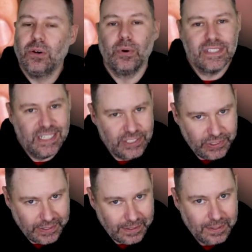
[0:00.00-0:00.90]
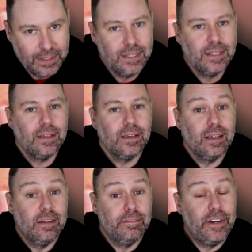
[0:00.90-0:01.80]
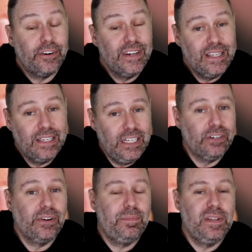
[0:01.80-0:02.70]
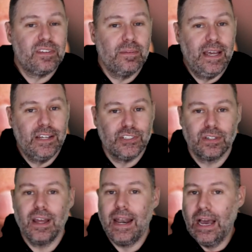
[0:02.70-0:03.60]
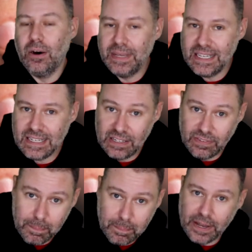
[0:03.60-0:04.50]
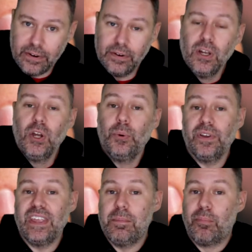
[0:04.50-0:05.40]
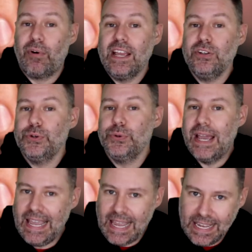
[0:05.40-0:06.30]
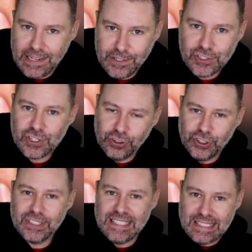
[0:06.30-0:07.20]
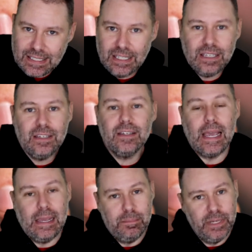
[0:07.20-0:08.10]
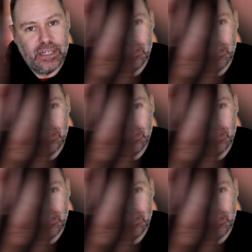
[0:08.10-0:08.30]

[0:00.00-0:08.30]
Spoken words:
or touching it. A very eerie piece of magic, now made even better with a brand new aged looking key, a bigger